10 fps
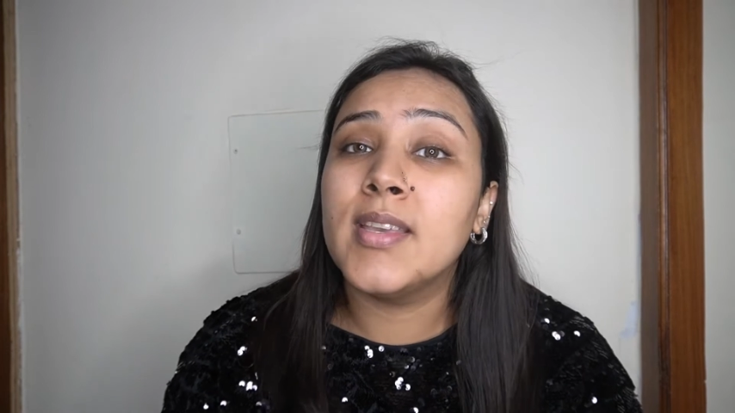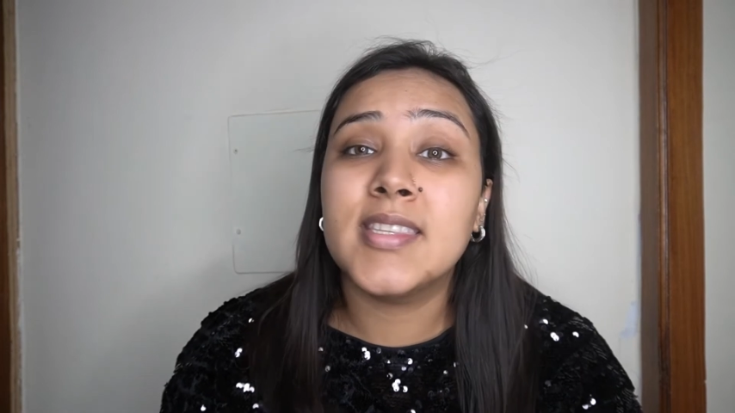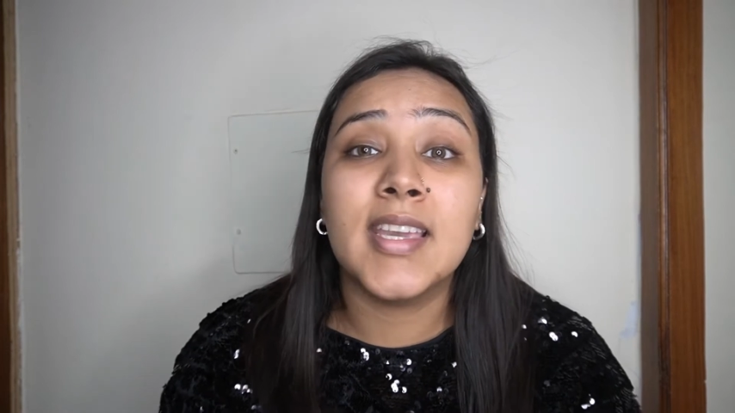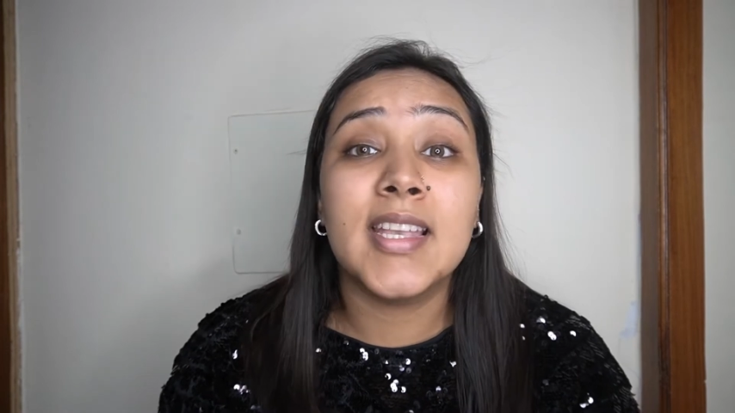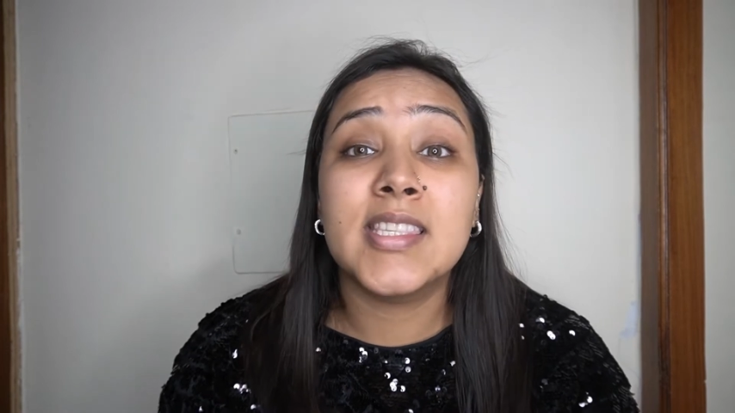
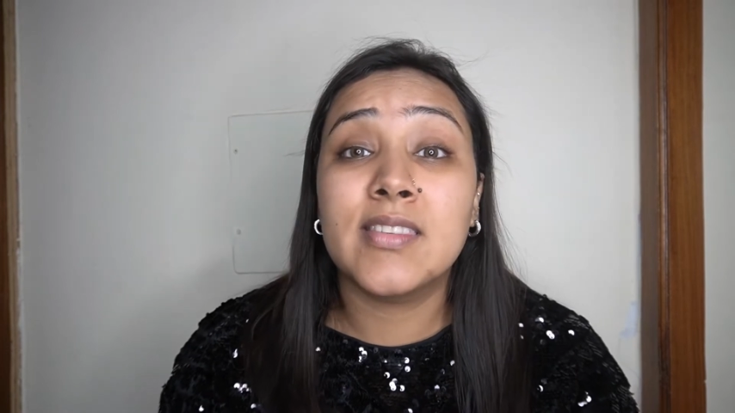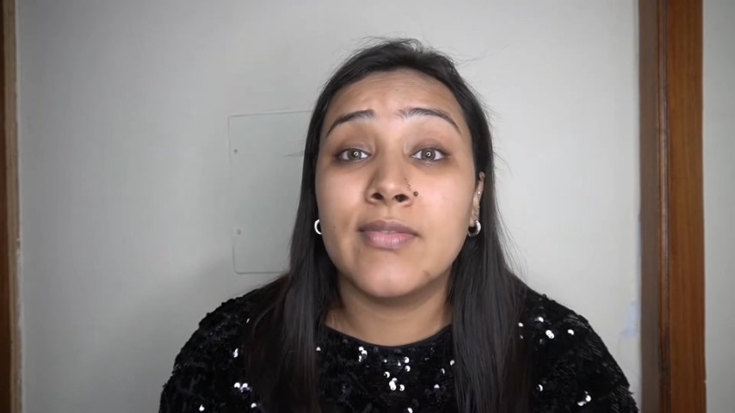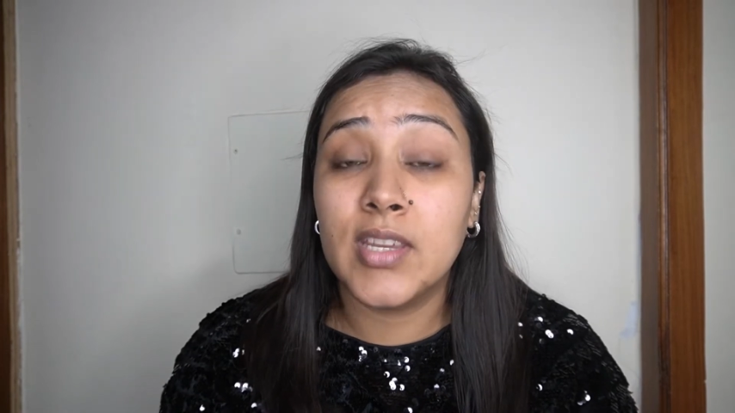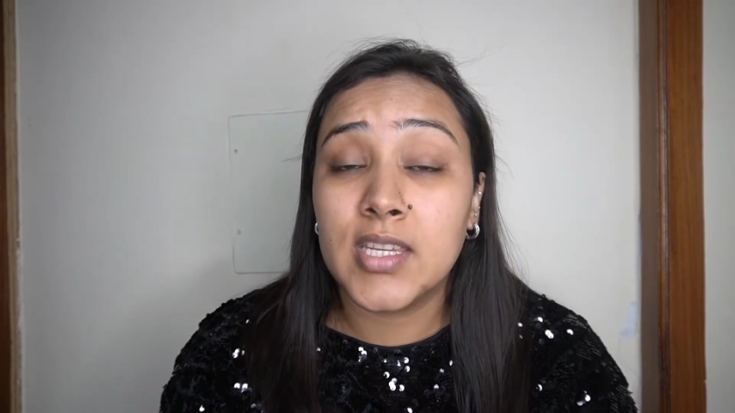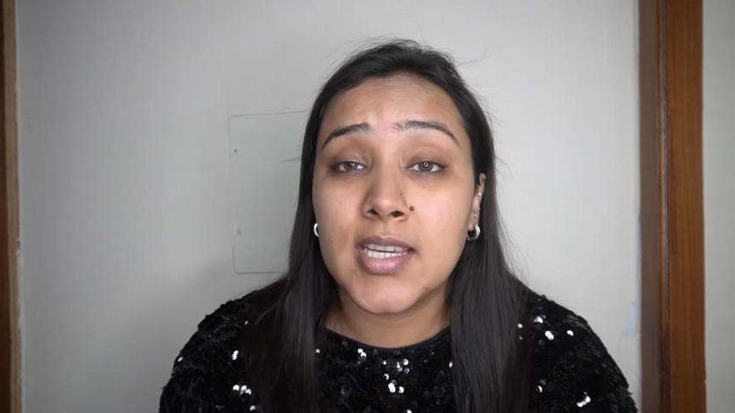say, it's
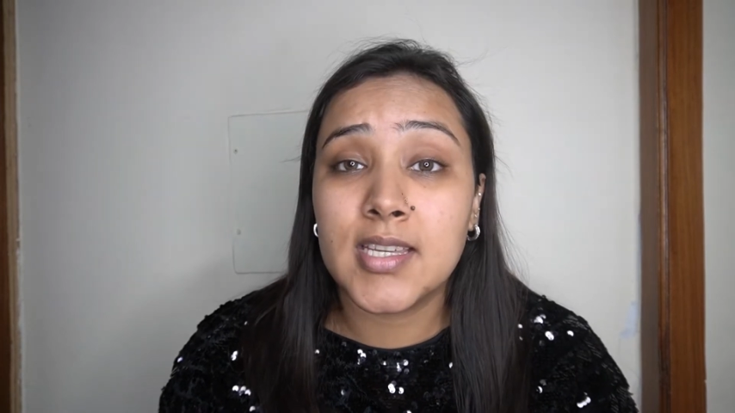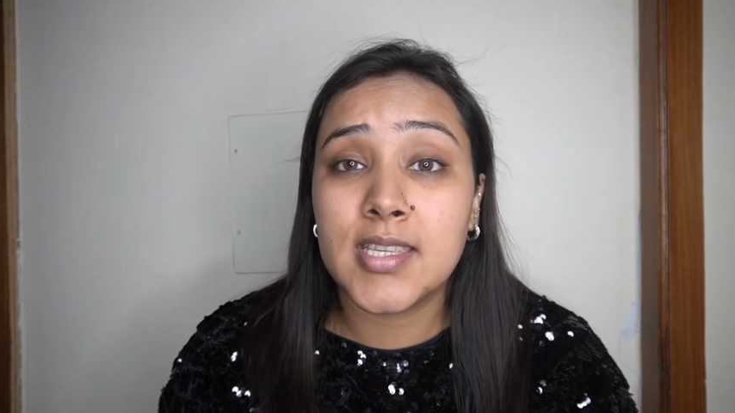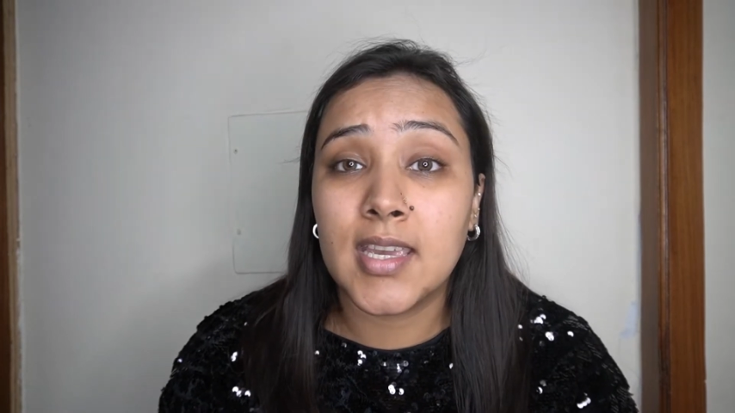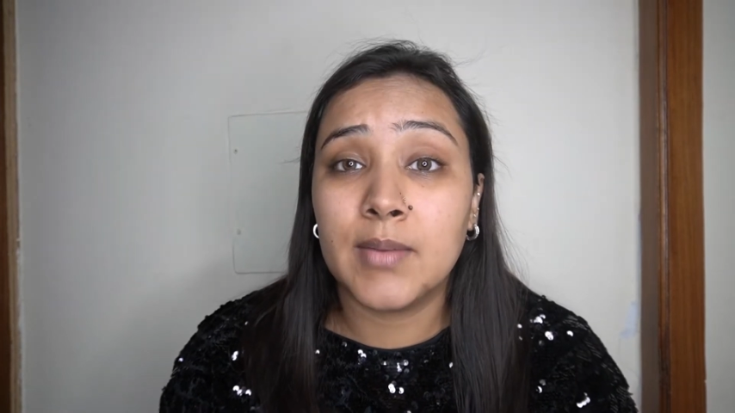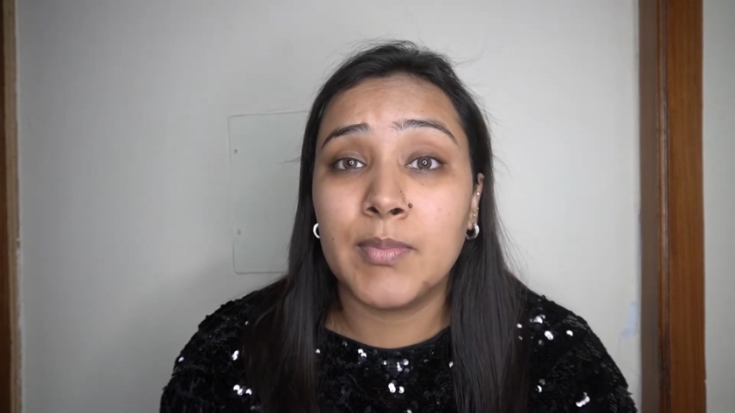winters
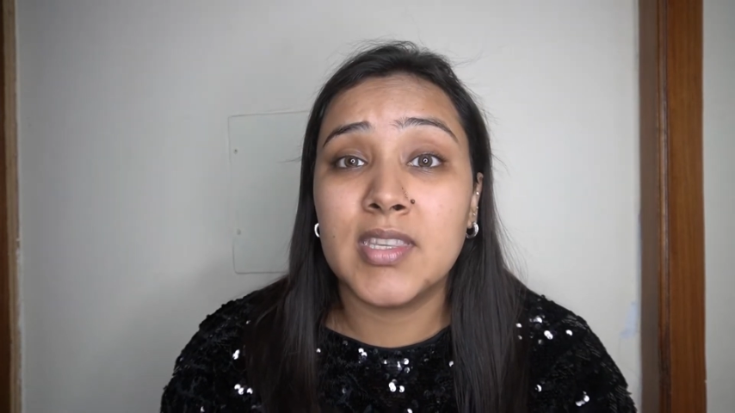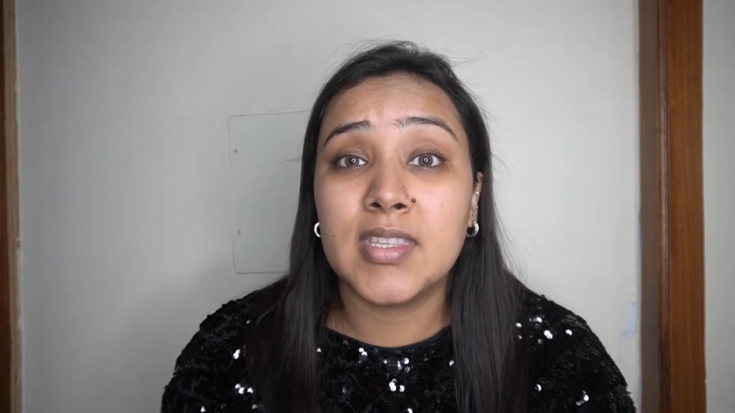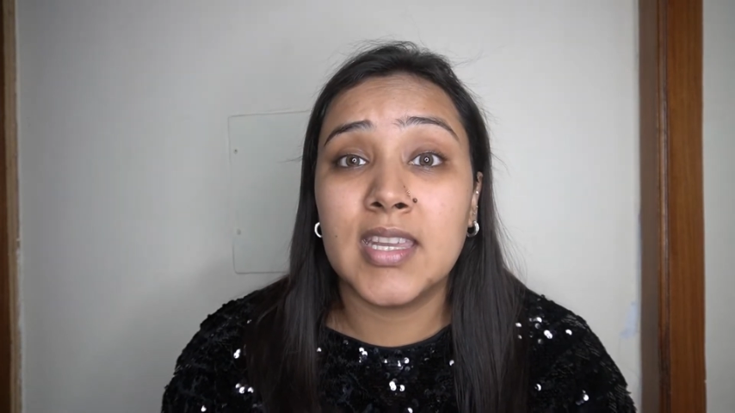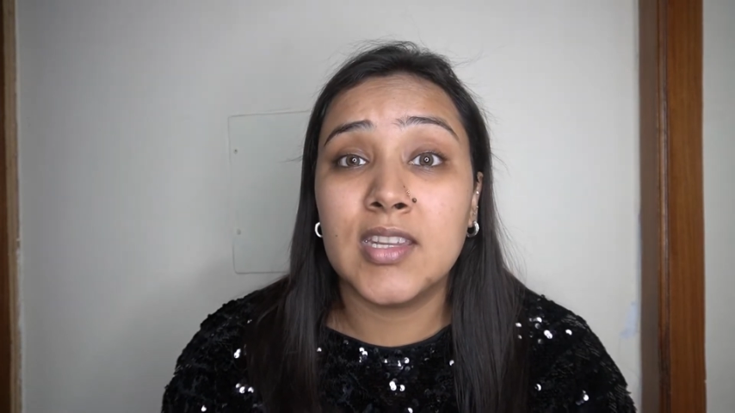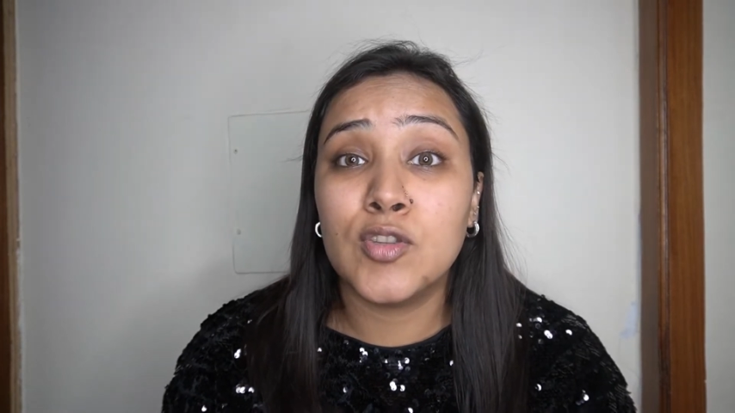here and my
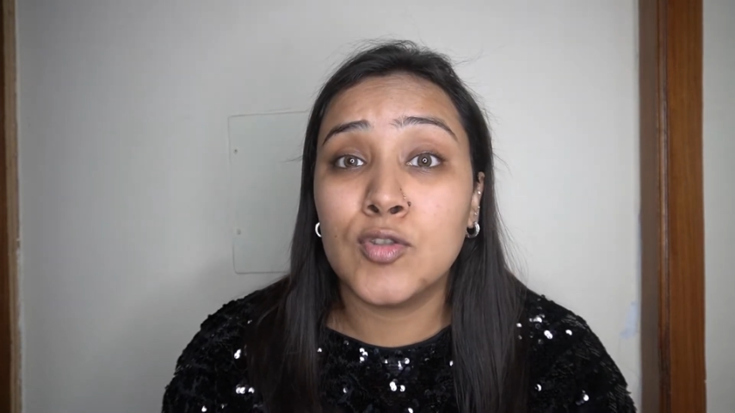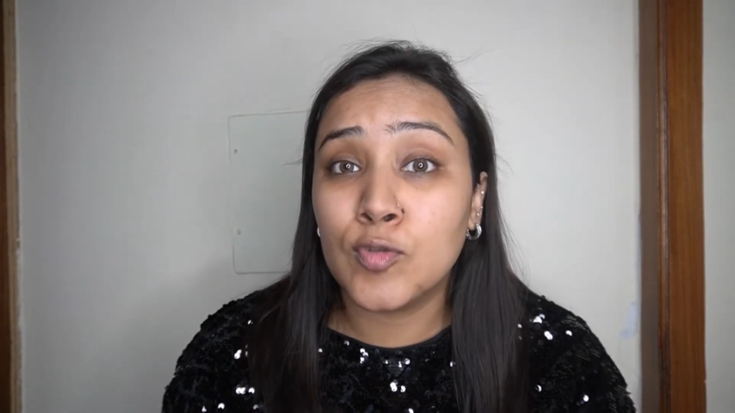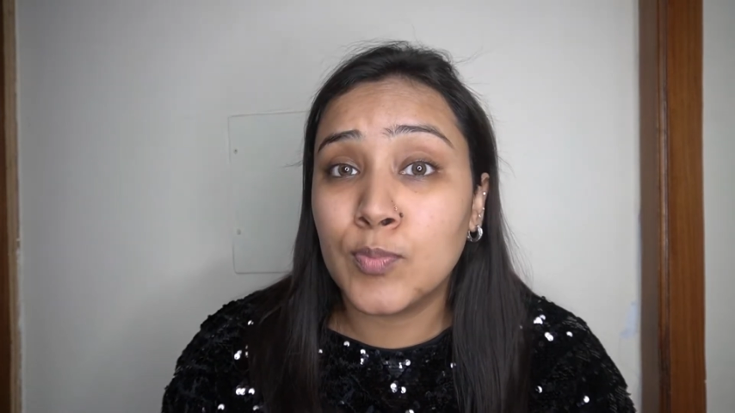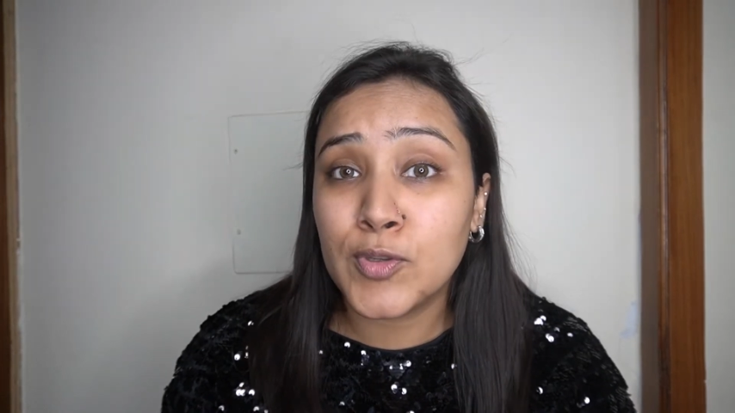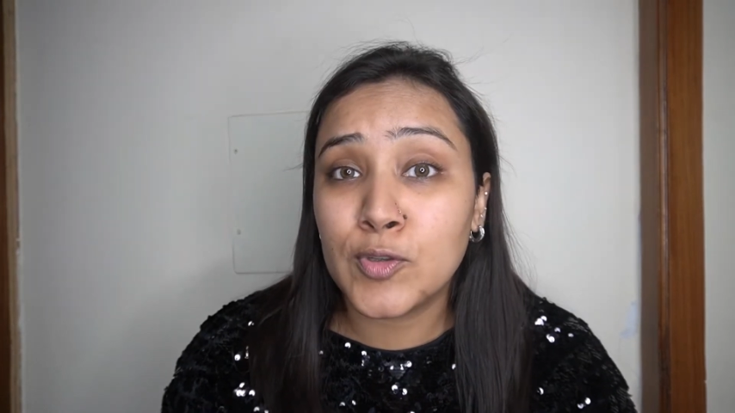skin is
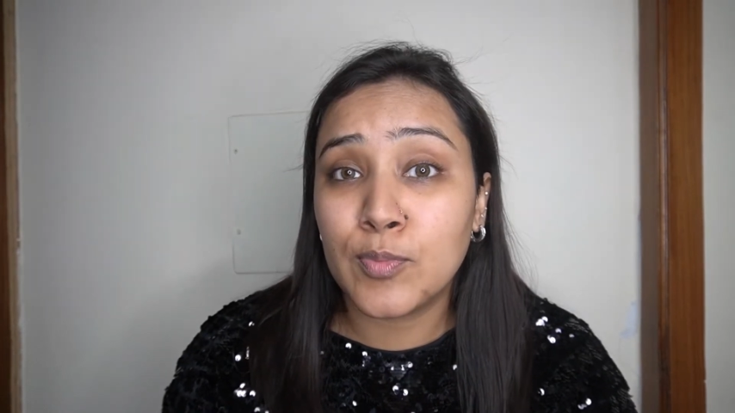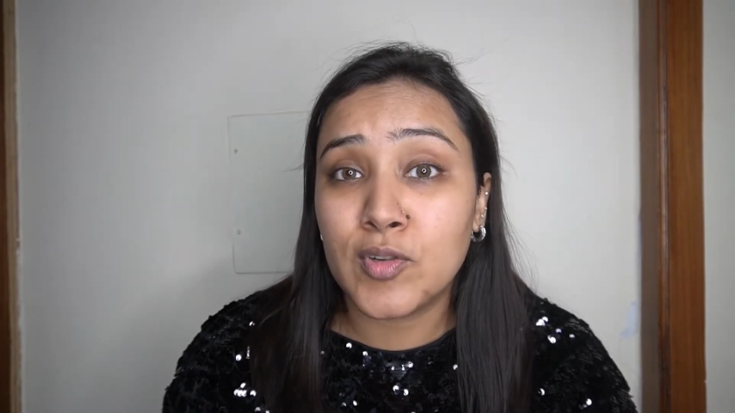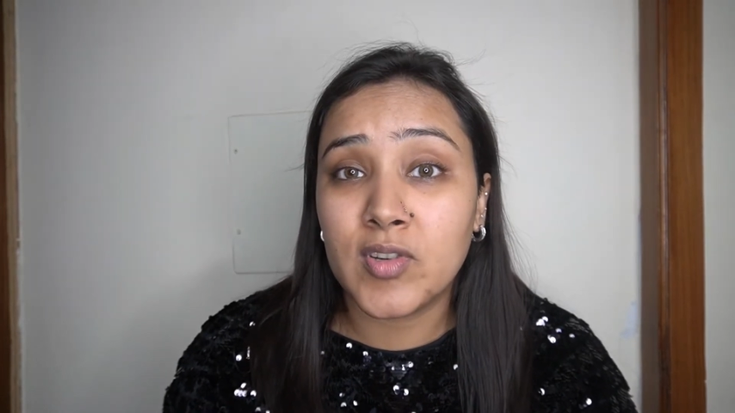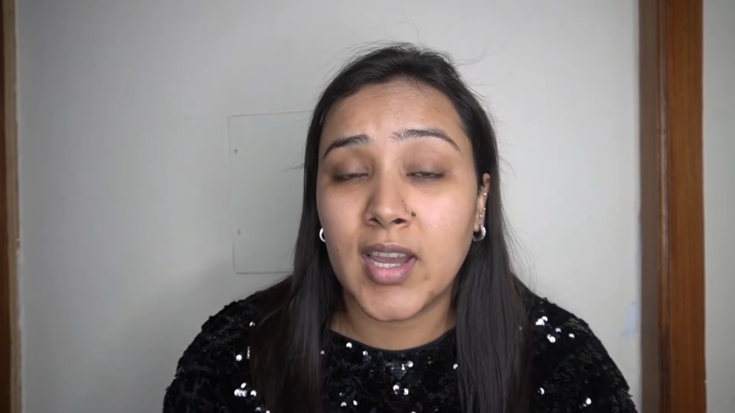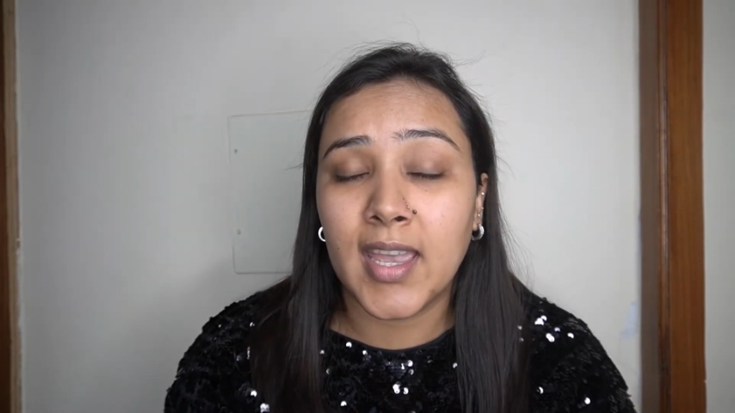super
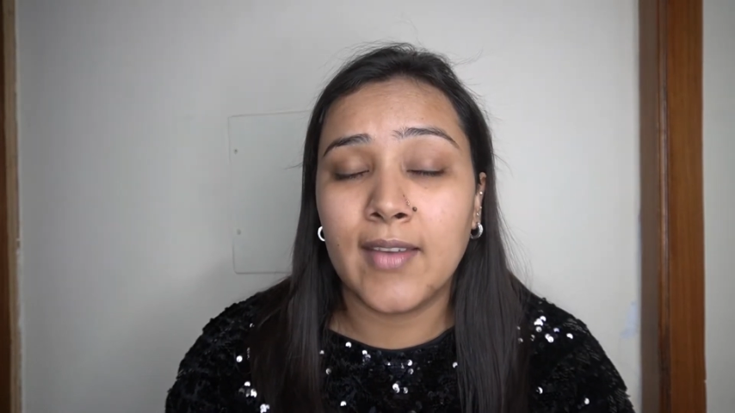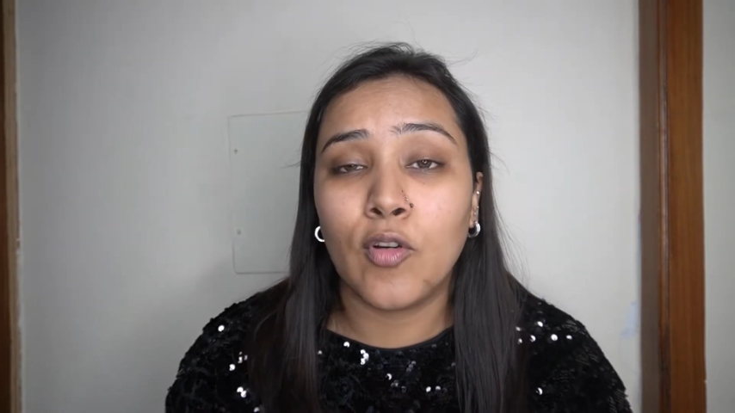dry.